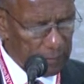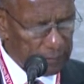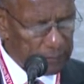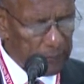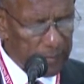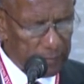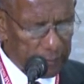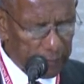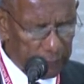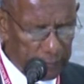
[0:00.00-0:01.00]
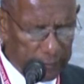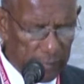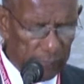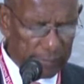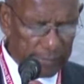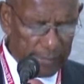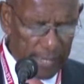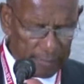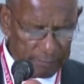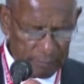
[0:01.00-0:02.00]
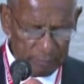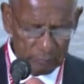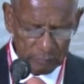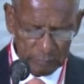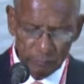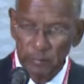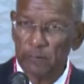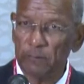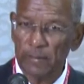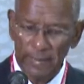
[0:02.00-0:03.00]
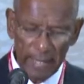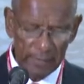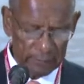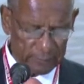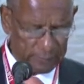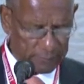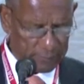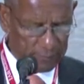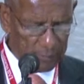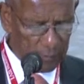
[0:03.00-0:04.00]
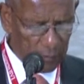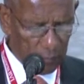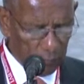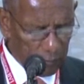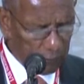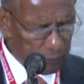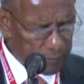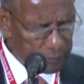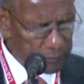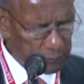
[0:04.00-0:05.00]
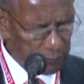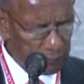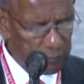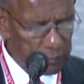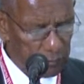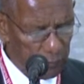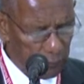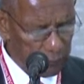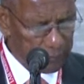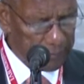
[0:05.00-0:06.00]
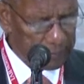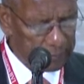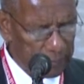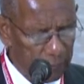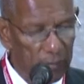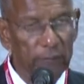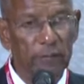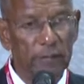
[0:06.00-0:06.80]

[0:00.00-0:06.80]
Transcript: Despite not having a direct air access to these beautiful islands, we have managed to increase our overnight arrival